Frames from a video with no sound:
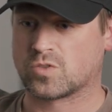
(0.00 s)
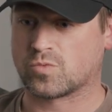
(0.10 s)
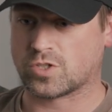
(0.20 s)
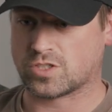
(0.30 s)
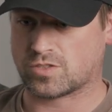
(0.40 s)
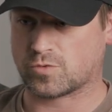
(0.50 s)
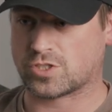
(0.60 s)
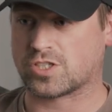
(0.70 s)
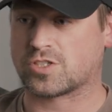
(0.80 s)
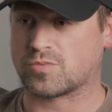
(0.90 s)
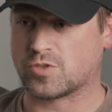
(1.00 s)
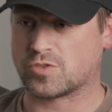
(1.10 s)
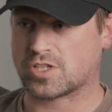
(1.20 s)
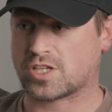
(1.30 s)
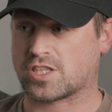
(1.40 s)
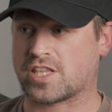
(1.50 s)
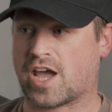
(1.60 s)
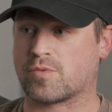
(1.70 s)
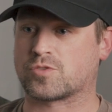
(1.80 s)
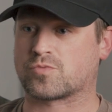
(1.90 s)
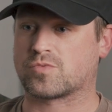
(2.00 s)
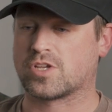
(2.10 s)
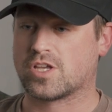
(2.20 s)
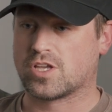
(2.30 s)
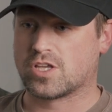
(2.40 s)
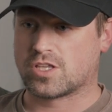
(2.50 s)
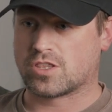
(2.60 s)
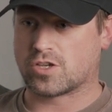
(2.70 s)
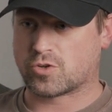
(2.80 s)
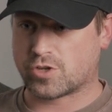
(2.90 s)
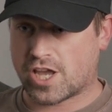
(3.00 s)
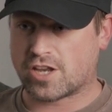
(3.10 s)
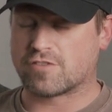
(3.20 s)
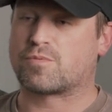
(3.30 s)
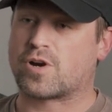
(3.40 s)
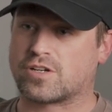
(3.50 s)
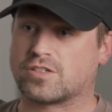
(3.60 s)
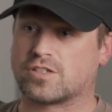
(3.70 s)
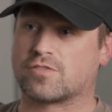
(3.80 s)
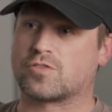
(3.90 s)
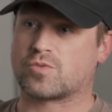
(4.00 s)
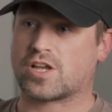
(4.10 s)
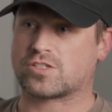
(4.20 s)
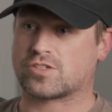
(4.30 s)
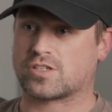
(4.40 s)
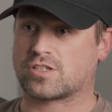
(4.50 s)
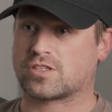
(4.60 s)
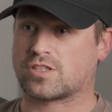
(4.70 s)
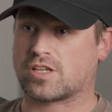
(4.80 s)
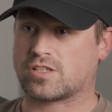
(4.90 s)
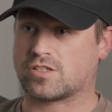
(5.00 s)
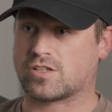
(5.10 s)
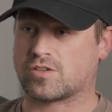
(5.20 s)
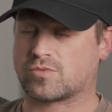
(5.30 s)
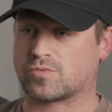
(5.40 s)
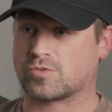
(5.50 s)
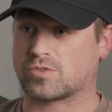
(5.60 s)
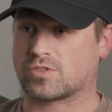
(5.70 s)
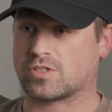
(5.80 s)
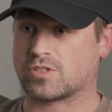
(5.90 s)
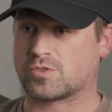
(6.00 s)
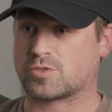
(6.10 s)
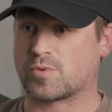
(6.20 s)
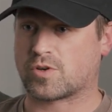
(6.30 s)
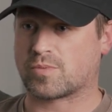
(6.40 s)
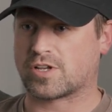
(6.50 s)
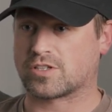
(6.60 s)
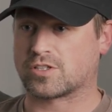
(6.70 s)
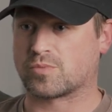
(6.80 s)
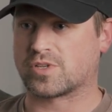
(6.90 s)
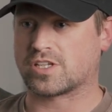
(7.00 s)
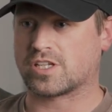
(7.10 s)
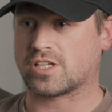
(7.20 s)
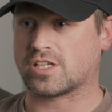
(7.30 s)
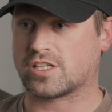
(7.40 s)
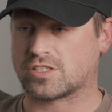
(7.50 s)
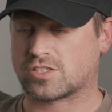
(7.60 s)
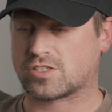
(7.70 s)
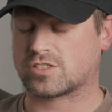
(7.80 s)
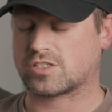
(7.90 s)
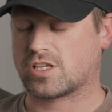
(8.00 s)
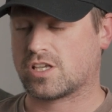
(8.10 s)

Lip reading: was into music, and that was the creative part of the wrestling that we spoke about a little bit, is